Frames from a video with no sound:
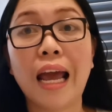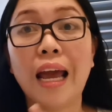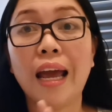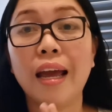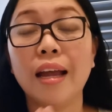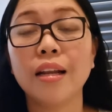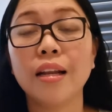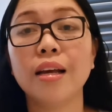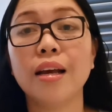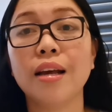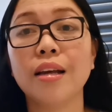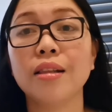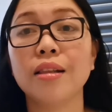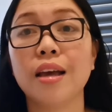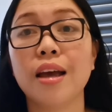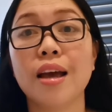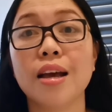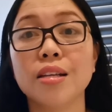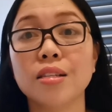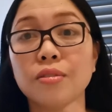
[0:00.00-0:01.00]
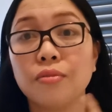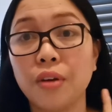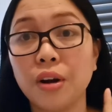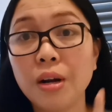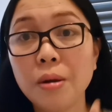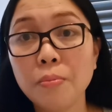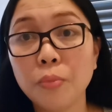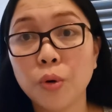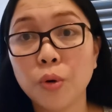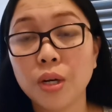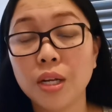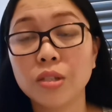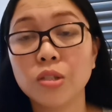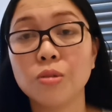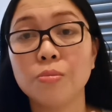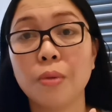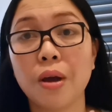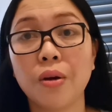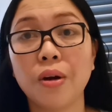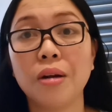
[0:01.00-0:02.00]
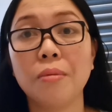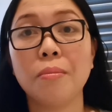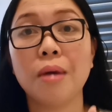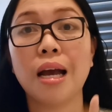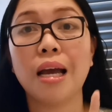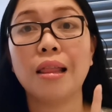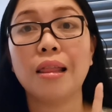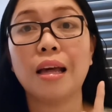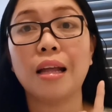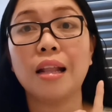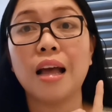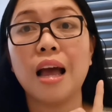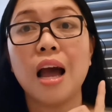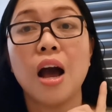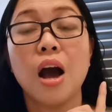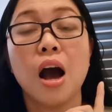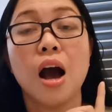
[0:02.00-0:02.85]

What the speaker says: And it is very important to bear in mind that